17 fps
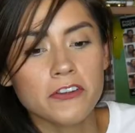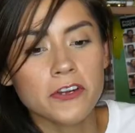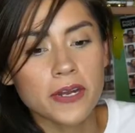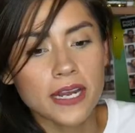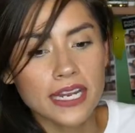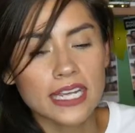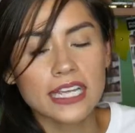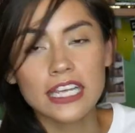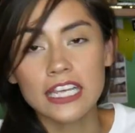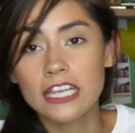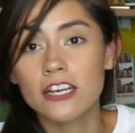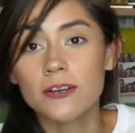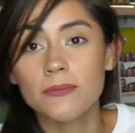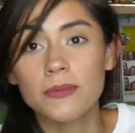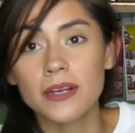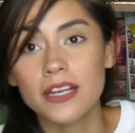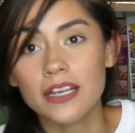creating a
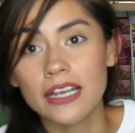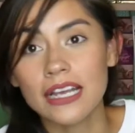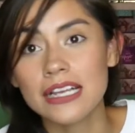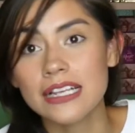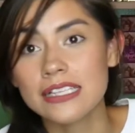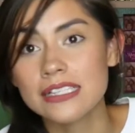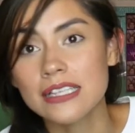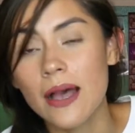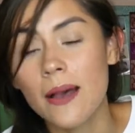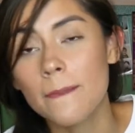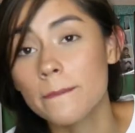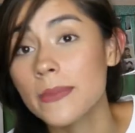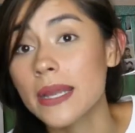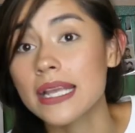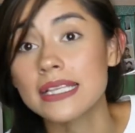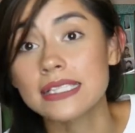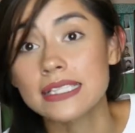yearbook is
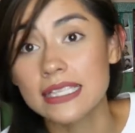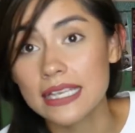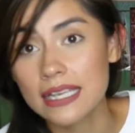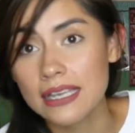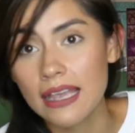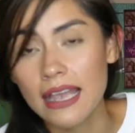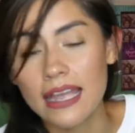amazing.